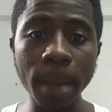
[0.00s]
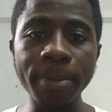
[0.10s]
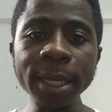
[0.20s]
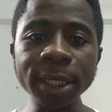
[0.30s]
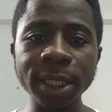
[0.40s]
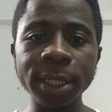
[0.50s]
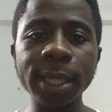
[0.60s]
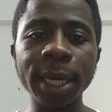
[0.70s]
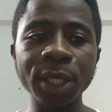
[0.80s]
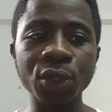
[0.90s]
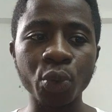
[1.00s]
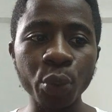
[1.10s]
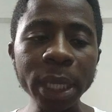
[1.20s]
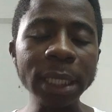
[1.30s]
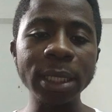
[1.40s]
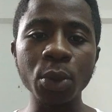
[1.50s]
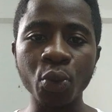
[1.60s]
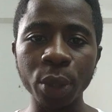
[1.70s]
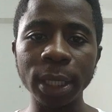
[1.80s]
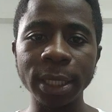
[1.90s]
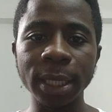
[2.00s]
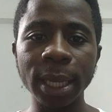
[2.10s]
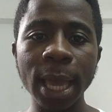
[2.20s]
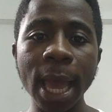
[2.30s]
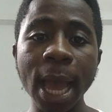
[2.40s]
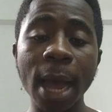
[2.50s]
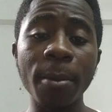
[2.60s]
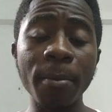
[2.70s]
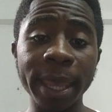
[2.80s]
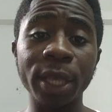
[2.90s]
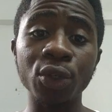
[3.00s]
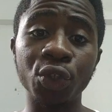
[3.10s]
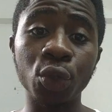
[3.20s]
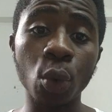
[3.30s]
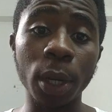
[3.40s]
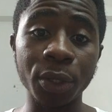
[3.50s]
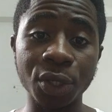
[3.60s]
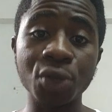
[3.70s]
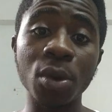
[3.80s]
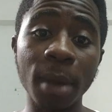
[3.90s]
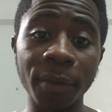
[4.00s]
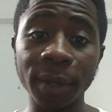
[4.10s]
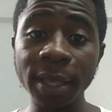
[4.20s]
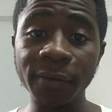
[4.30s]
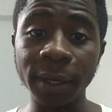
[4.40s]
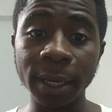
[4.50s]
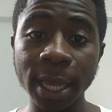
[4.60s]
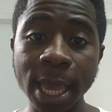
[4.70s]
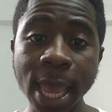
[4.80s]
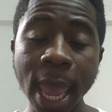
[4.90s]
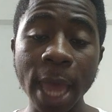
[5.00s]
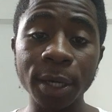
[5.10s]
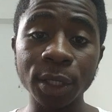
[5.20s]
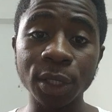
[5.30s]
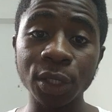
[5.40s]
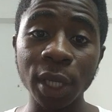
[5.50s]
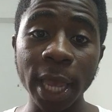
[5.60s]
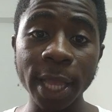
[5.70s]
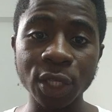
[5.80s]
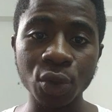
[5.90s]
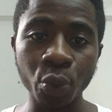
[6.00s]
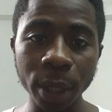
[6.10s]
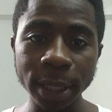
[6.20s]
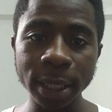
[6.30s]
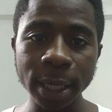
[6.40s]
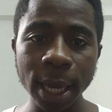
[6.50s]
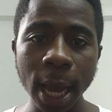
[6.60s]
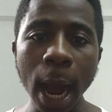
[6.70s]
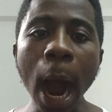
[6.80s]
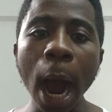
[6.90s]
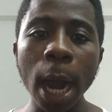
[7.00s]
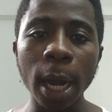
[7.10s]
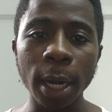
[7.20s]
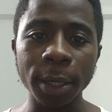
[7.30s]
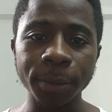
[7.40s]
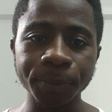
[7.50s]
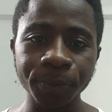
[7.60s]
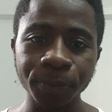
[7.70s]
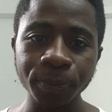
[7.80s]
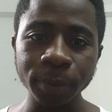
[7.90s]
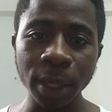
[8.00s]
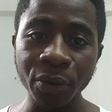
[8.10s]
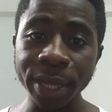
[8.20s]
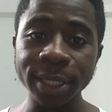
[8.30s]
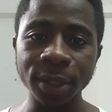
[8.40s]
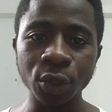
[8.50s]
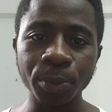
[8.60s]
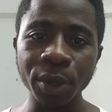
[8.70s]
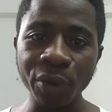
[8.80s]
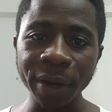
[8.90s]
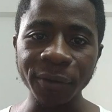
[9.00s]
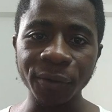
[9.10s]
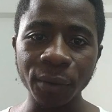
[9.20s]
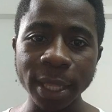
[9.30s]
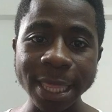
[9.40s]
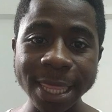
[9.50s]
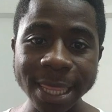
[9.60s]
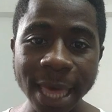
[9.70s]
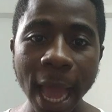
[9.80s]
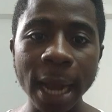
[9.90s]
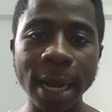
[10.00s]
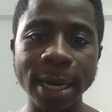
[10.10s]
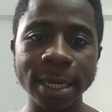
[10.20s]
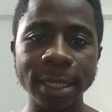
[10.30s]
ability that is really, really making sure you're still among the living. And it's really a reason to be grateful and thank